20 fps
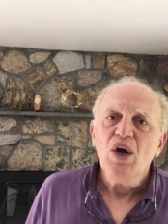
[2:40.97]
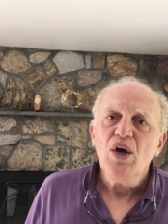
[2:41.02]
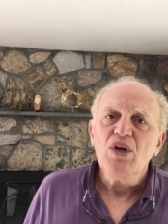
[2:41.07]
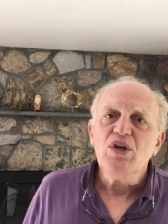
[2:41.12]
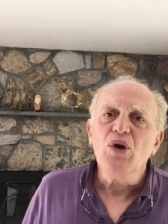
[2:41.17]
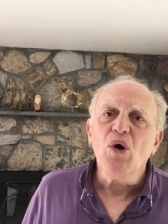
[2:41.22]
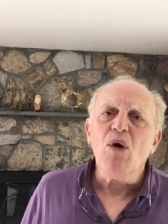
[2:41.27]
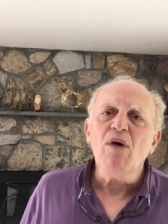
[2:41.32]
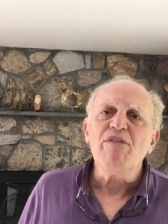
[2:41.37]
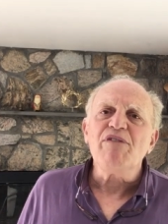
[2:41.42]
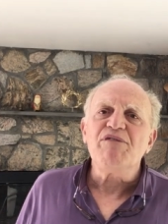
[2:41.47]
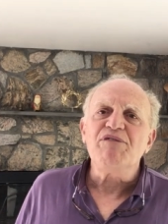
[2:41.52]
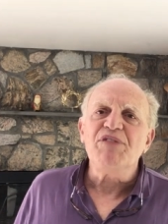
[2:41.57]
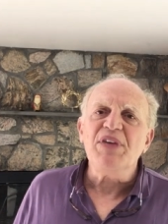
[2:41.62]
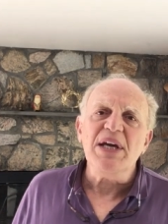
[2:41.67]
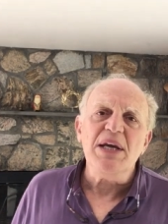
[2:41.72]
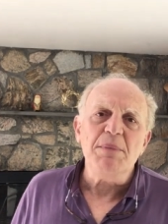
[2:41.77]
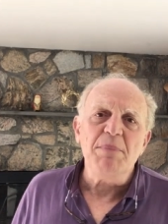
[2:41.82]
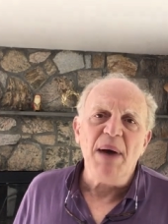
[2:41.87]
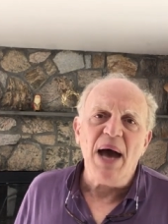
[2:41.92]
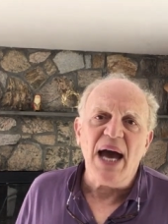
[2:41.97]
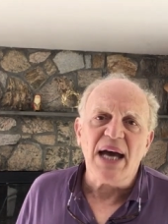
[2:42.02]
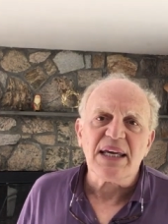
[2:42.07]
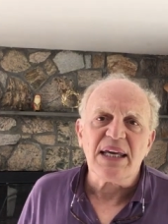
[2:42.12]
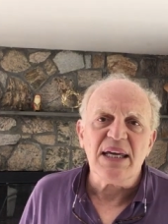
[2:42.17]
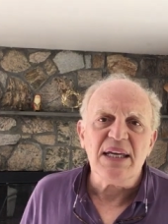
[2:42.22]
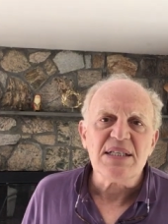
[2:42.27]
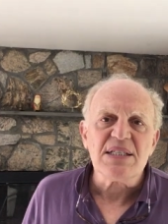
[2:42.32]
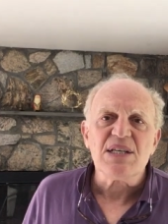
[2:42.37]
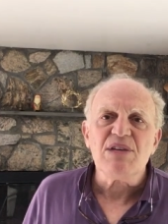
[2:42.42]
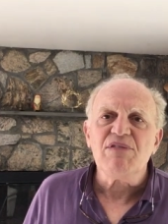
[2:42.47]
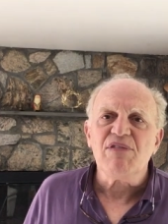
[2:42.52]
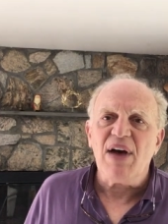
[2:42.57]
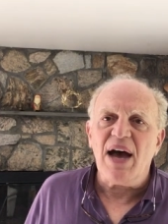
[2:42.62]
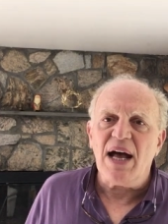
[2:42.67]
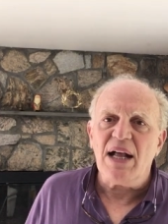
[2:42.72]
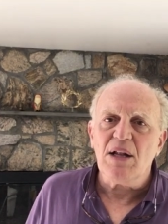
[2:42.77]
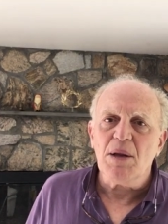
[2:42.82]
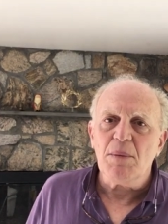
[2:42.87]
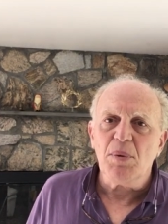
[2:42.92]
Your feedback is
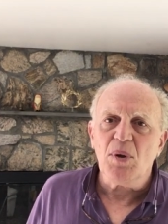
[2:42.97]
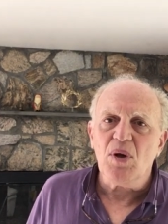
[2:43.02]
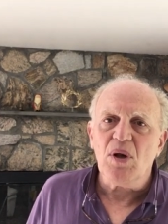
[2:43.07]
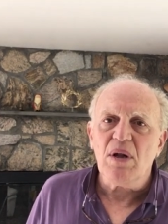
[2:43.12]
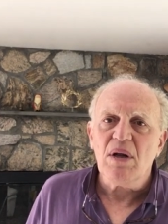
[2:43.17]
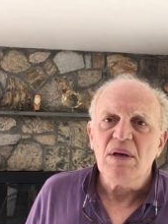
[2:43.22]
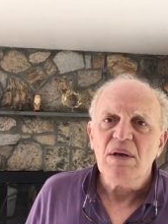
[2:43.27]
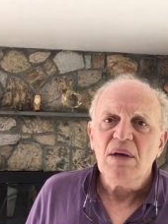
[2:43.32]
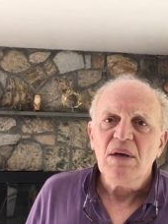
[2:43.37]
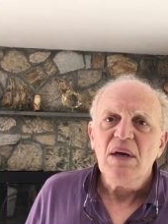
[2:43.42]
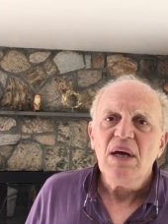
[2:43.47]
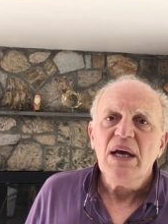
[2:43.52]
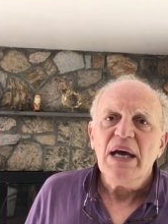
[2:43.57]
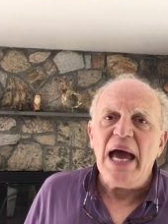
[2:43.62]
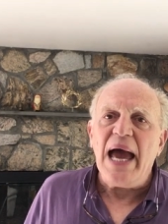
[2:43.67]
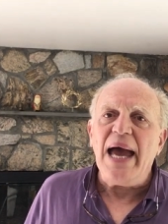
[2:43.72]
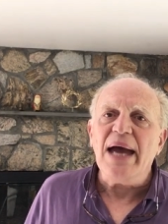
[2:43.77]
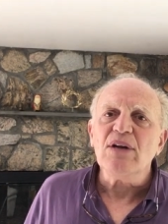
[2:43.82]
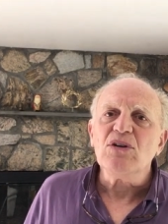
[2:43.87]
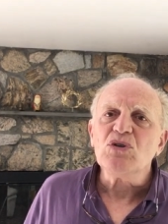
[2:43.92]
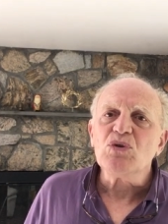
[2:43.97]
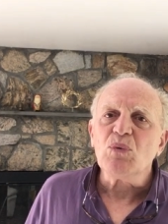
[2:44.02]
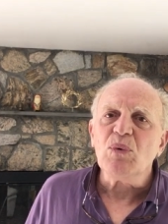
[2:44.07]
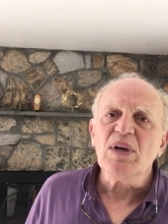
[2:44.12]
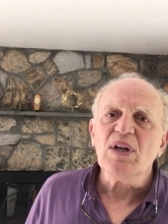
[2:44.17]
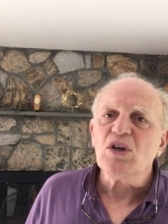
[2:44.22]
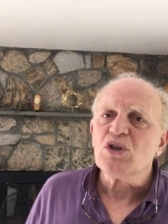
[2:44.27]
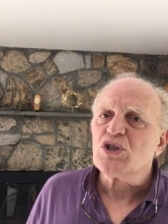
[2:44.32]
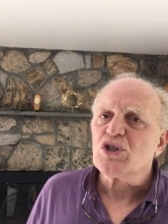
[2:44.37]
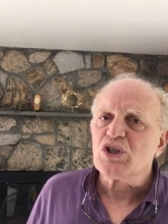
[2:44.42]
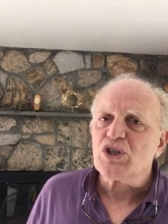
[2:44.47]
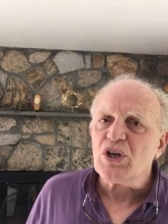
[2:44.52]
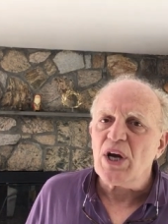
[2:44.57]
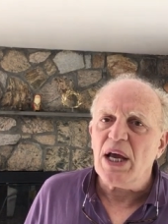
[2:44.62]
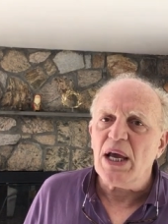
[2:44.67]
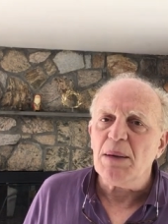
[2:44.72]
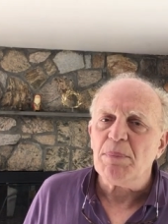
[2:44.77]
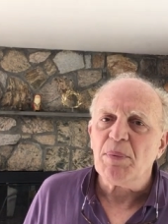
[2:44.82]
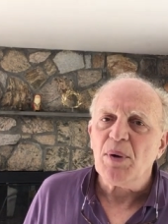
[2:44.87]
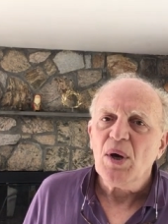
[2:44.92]
invaluable and will
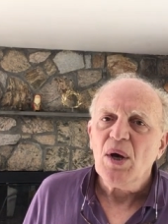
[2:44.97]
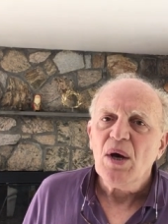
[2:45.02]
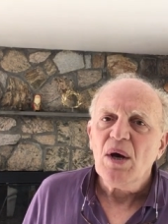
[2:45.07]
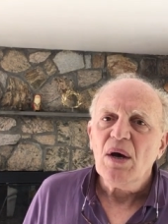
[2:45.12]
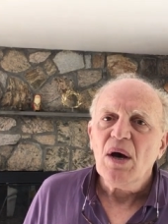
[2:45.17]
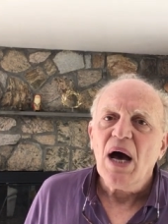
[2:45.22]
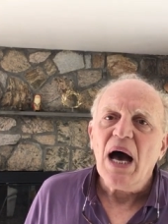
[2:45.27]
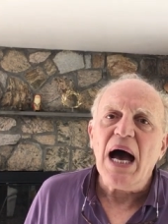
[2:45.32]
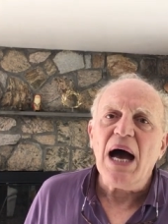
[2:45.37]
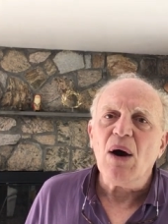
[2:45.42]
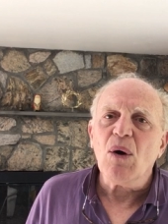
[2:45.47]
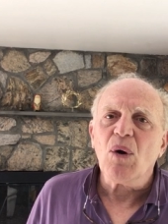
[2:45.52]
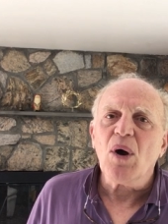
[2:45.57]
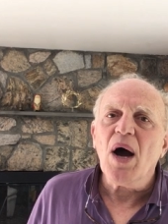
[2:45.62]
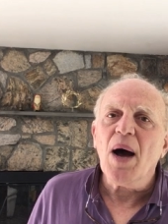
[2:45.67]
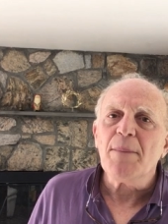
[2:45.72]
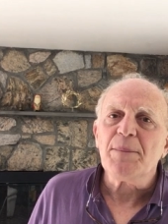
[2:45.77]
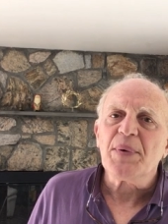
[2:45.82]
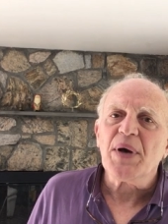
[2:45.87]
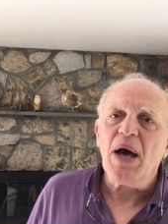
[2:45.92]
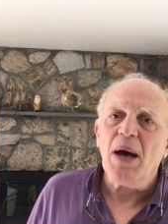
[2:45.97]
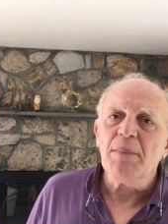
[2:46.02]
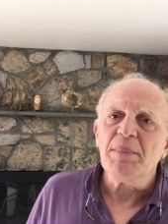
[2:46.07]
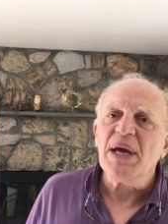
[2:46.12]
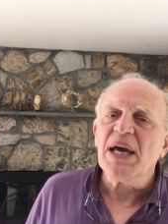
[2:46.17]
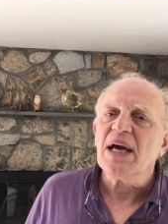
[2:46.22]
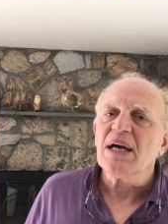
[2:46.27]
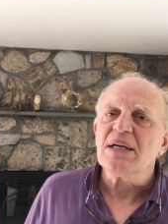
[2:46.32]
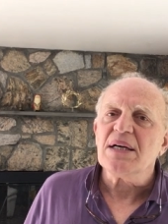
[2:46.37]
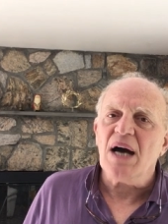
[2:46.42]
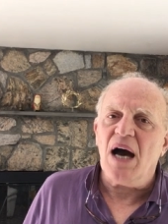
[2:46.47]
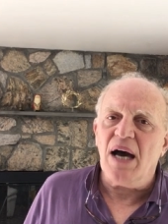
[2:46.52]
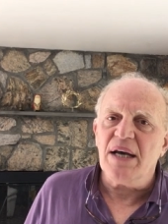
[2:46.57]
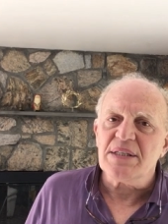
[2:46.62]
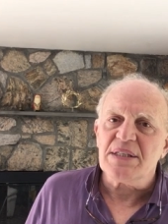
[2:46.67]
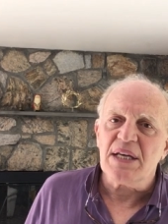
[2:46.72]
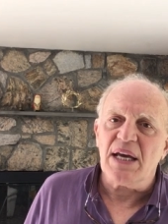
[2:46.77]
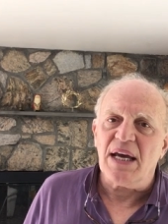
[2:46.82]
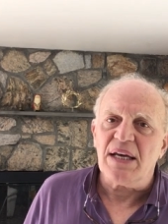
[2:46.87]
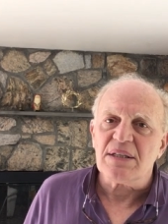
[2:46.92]
shape our upcoming
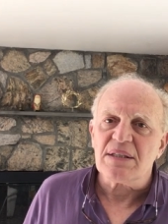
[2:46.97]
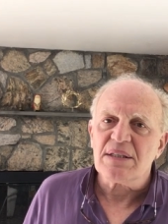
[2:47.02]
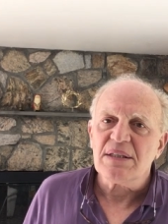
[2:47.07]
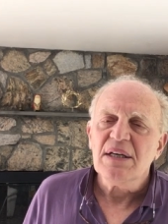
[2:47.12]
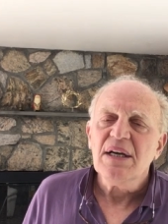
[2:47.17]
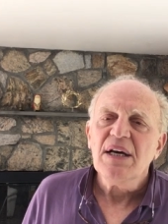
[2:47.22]
content.